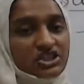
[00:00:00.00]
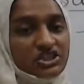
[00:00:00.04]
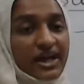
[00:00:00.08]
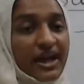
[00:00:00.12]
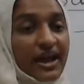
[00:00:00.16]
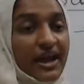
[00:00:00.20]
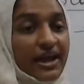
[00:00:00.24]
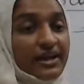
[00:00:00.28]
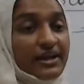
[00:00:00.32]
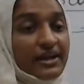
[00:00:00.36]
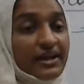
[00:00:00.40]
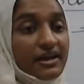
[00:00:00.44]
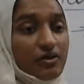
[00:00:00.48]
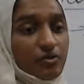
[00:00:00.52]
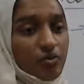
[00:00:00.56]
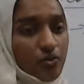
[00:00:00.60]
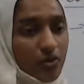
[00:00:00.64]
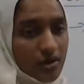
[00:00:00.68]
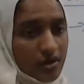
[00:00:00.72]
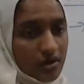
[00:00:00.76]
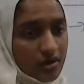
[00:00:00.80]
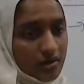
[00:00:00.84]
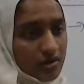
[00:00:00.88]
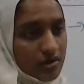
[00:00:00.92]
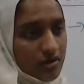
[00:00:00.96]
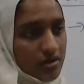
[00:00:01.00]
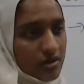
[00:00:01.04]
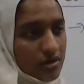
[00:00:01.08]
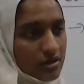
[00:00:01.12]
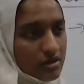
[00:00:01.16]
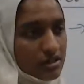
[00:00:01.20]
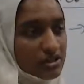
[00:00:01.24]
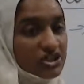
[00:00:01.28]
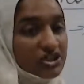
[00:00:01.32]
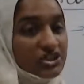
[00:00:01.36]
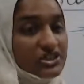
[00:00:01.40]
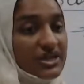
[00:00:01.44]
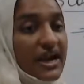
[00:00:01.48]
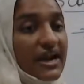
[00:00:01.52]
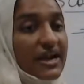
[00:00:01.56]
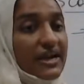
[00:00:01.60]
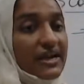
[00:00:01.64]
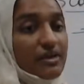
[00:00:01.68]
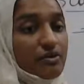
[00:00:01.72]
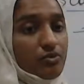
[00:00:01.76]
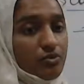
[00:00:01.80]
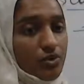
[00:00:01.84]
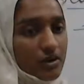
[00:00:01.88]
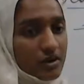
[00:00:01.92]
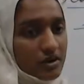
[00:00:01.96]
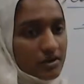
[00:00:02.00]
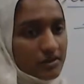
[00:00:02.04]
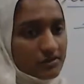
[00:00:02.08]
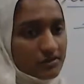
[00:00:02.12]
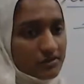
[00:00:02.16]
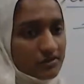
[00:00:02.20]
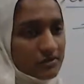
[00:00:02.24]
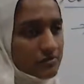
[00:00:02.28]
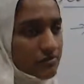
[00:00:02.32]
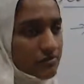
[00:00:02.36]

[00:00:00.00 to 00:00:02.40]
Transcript: stagnant water or the standing waters.